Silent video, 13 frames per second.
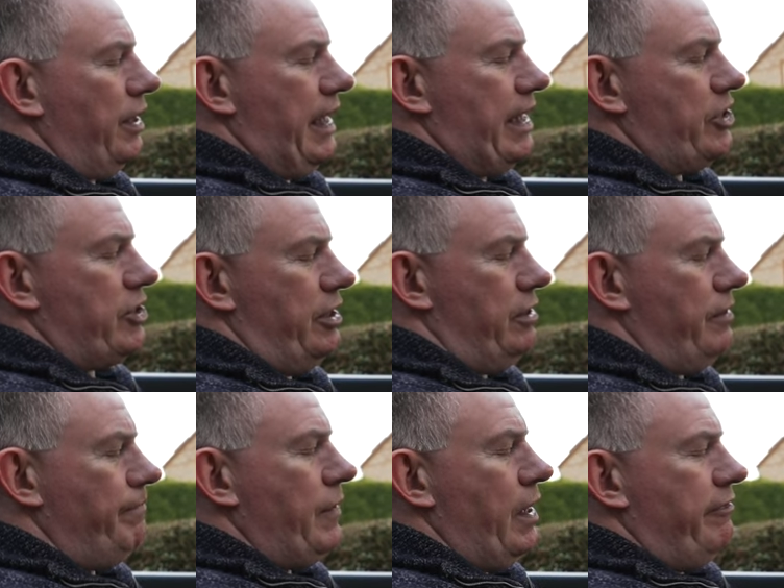connection
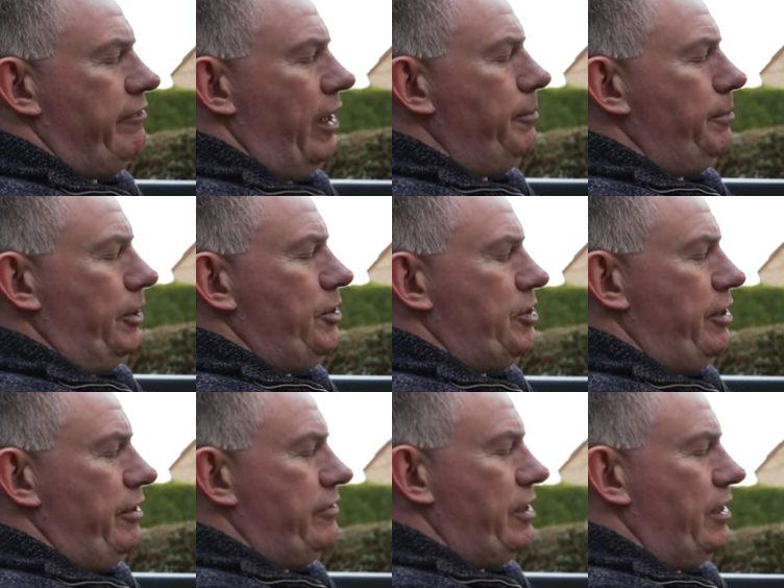via
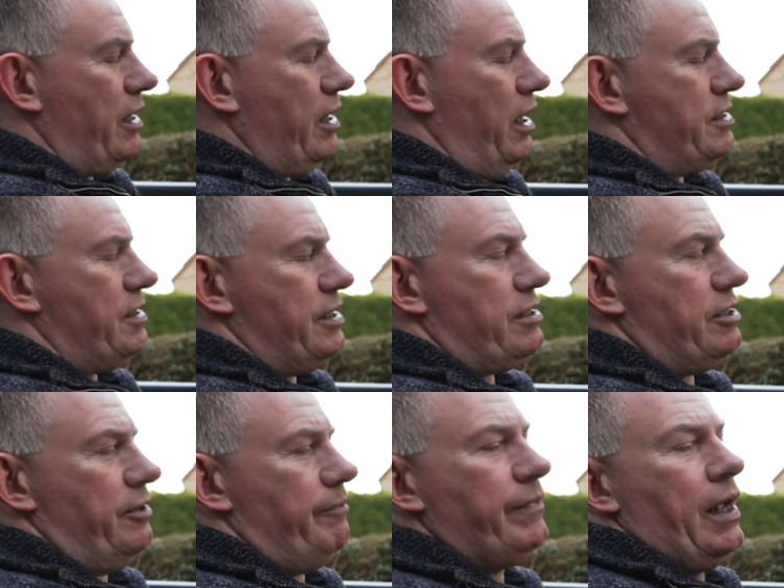Bluetooth to the car
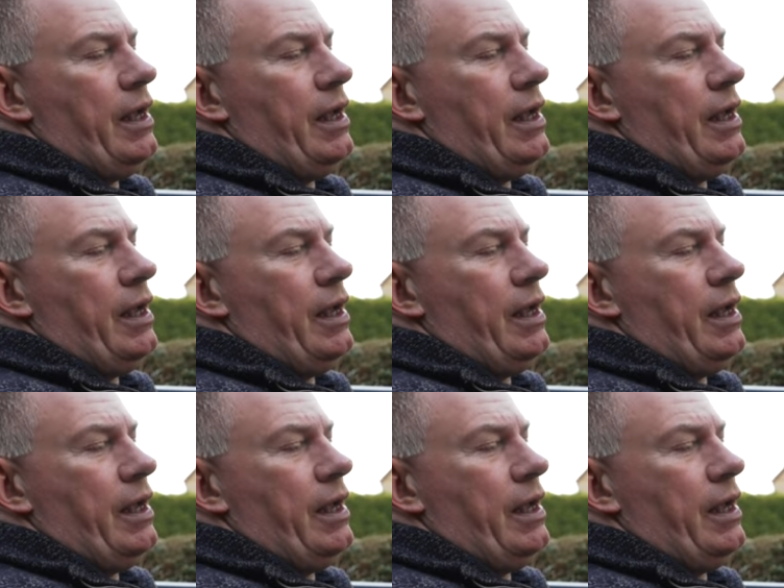system,